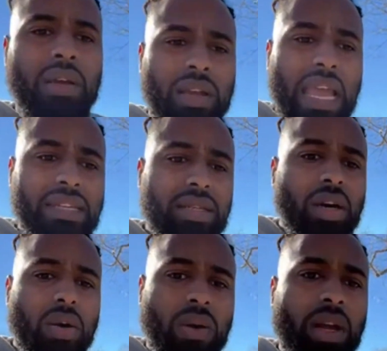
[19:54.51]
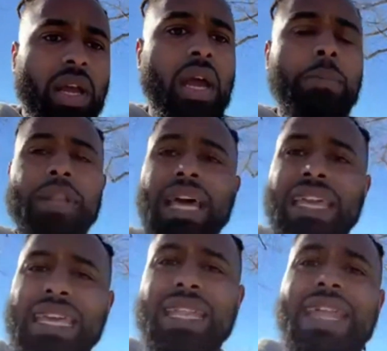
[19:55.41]
Okay, so, but that
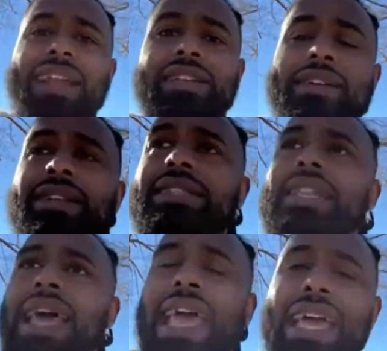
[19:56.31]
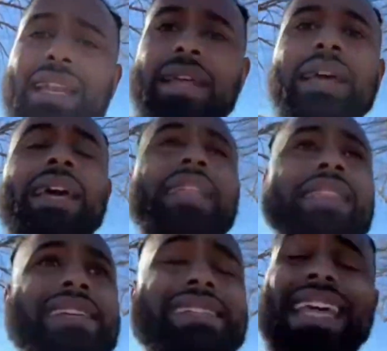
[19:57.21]
he that endures in the end,
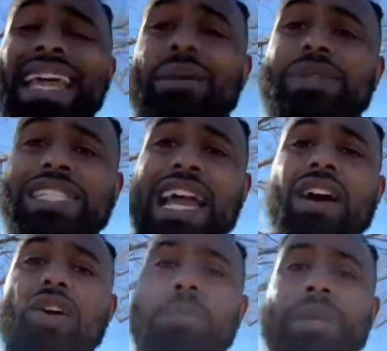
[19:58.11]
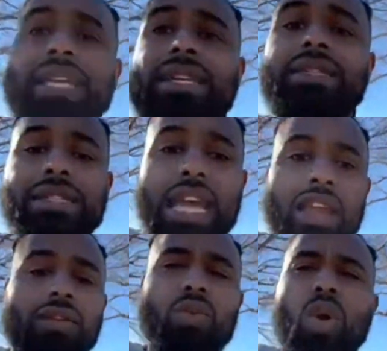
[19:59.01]
the same shall be
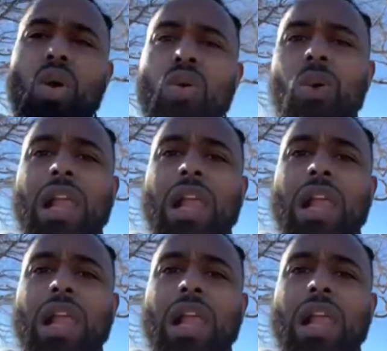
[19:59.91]
saved. Woo!